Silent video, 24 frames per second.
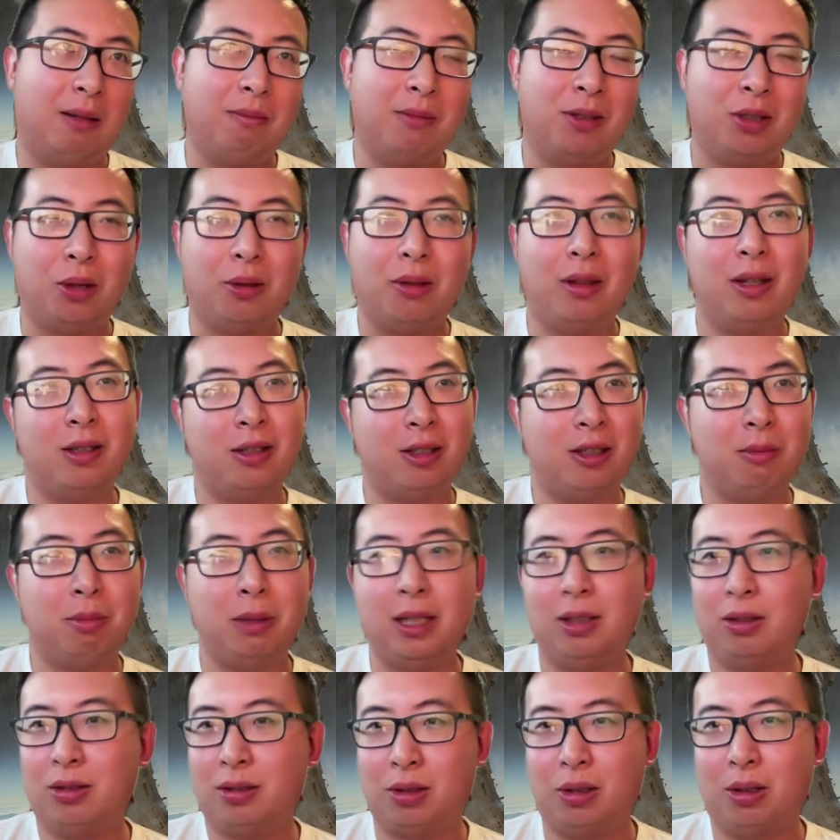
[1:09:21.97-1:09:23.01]
So this is
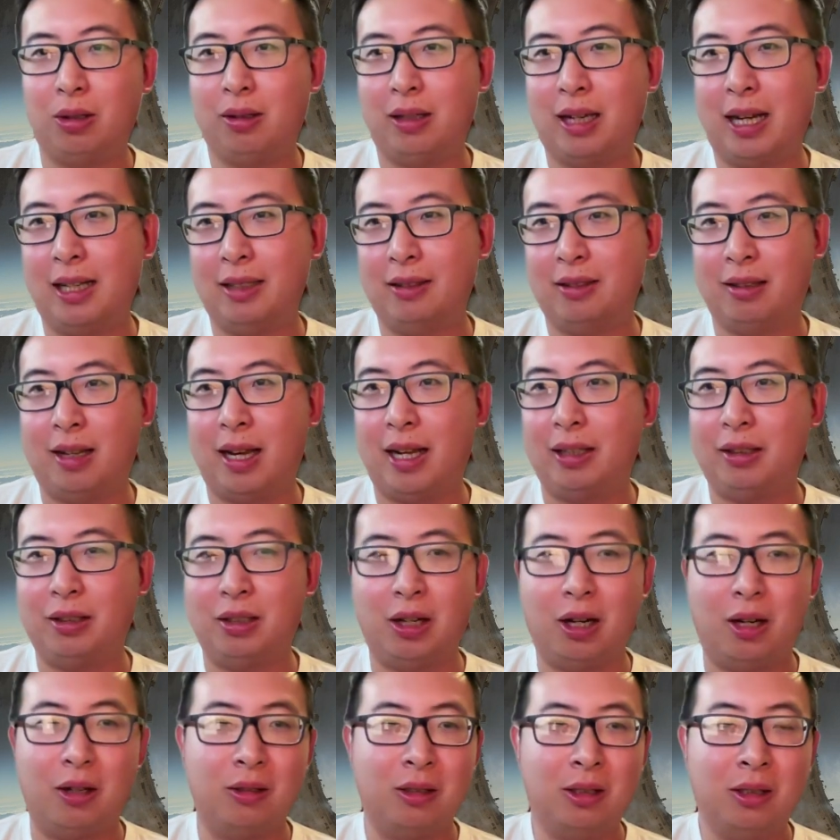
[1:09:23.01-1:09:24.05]
being sold as
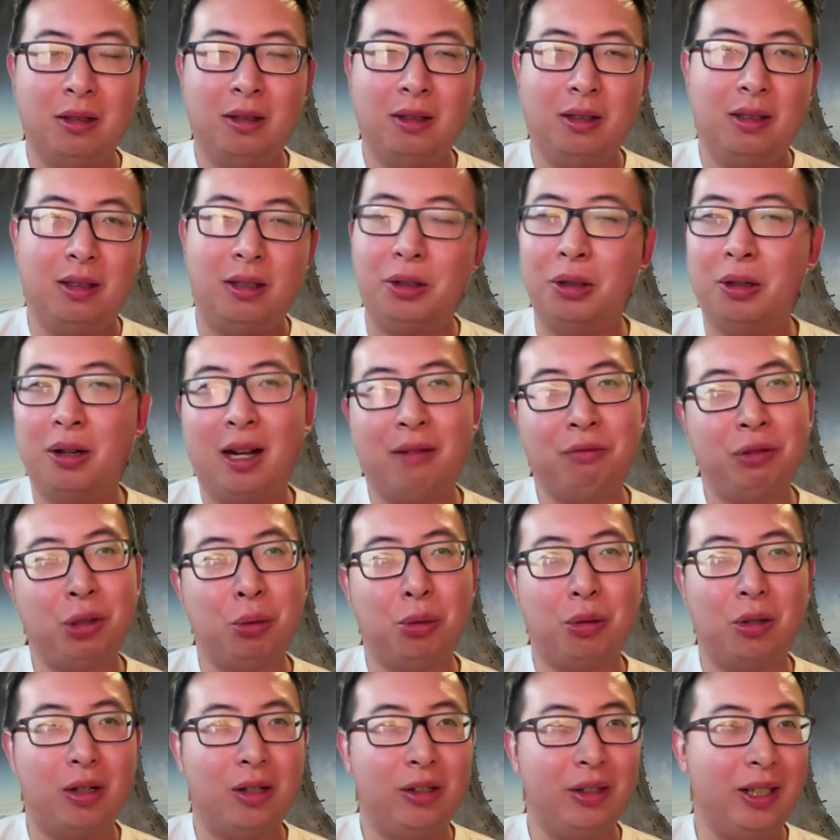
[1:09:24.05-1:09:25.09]
you don't have to
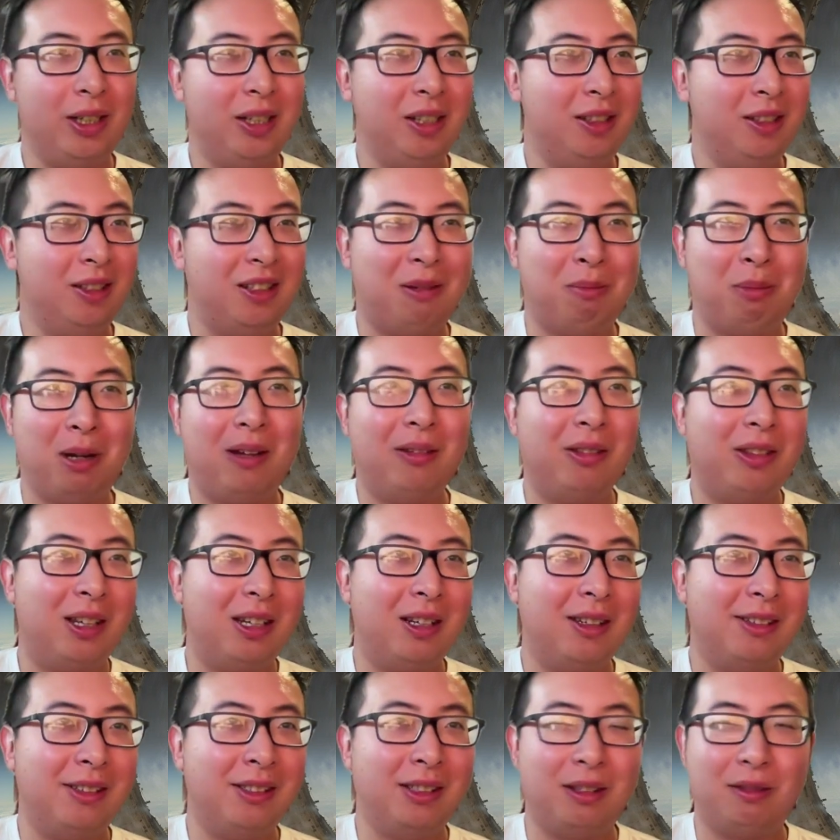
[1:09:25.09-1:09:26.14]
worry about
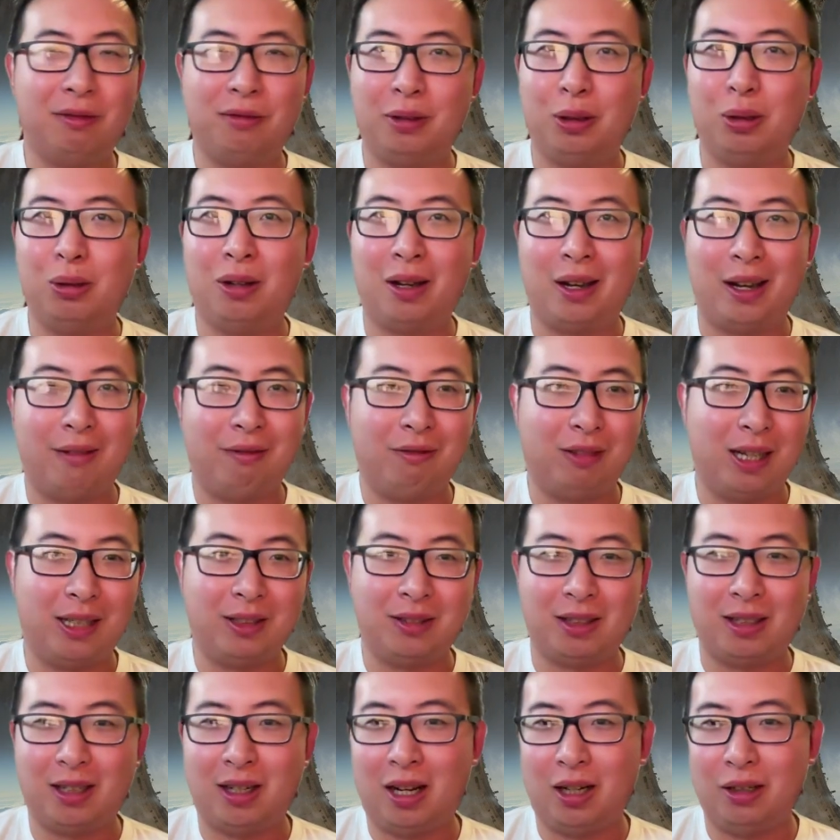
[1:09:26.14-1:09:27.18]
this if you have
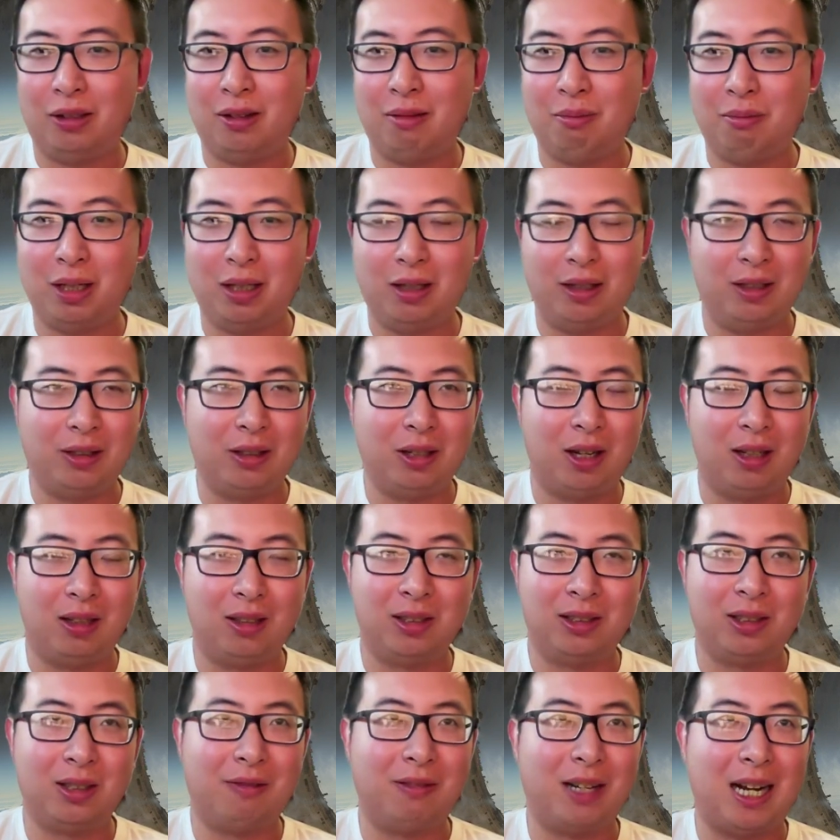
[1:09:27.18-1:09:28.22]
less than $100 million
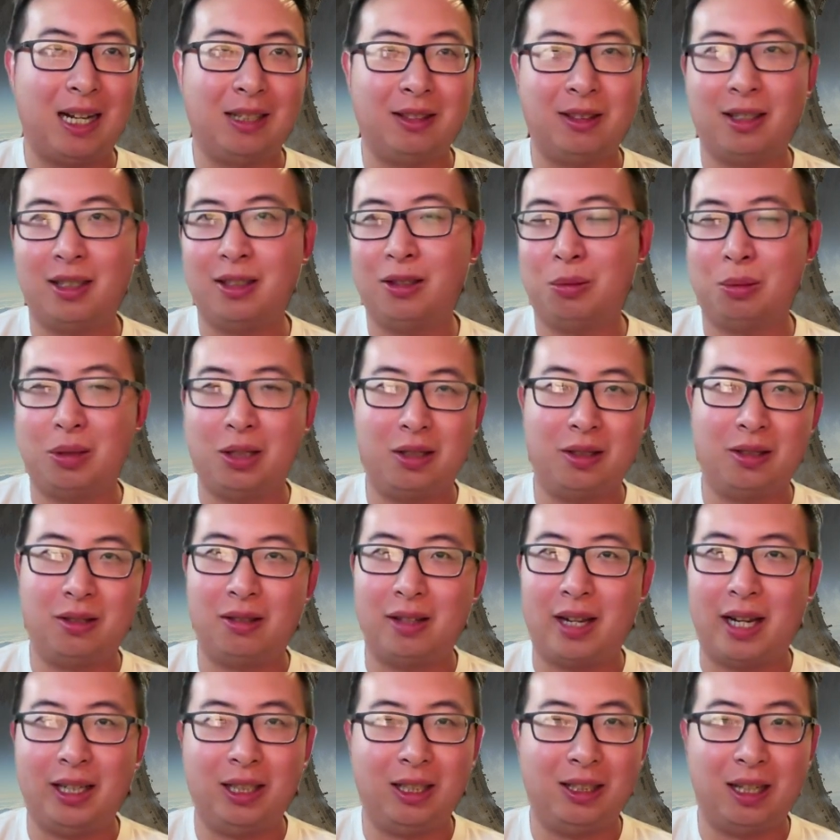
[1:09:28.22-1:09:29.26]
of assets, which is
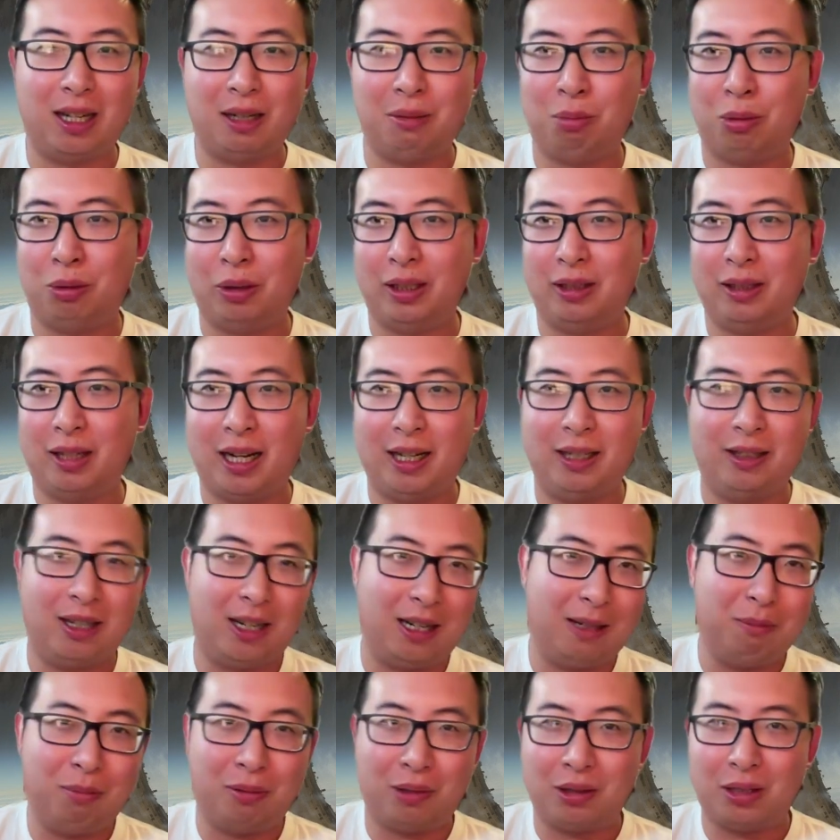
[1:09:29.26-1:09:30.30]

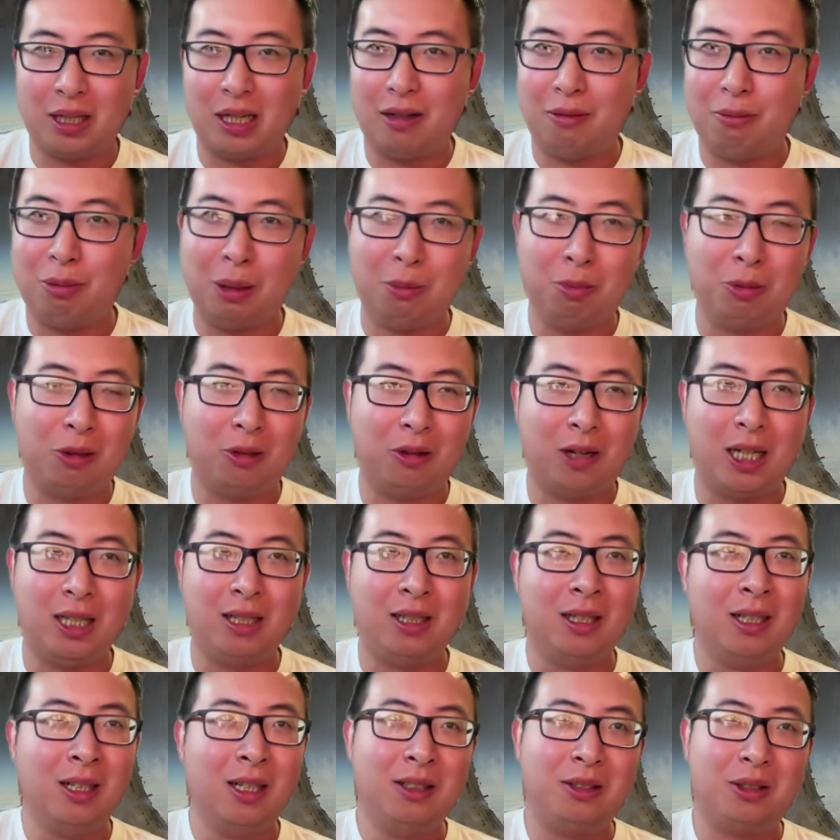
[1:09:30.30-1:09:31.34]
99.99% of people, right?
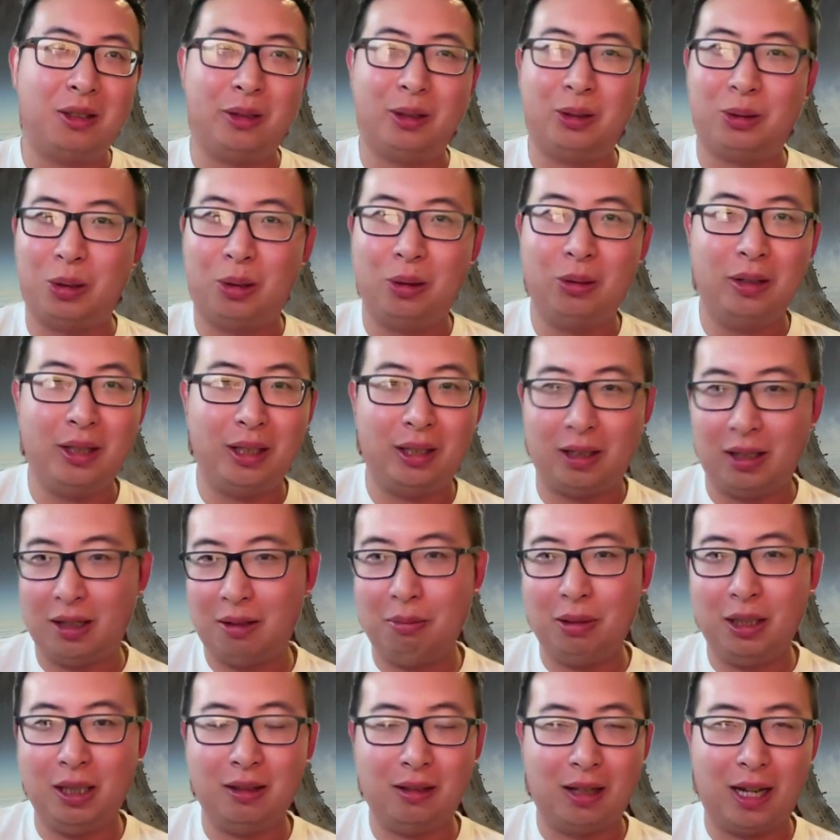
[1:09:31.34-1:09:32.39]
So it's only going
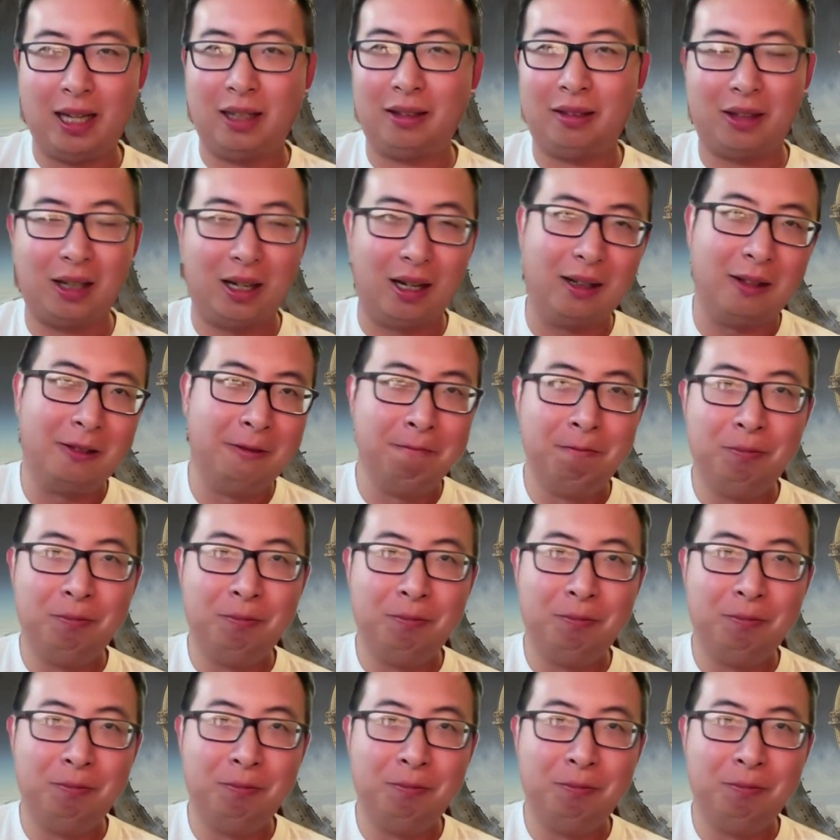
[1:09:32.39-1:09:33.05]
to be like the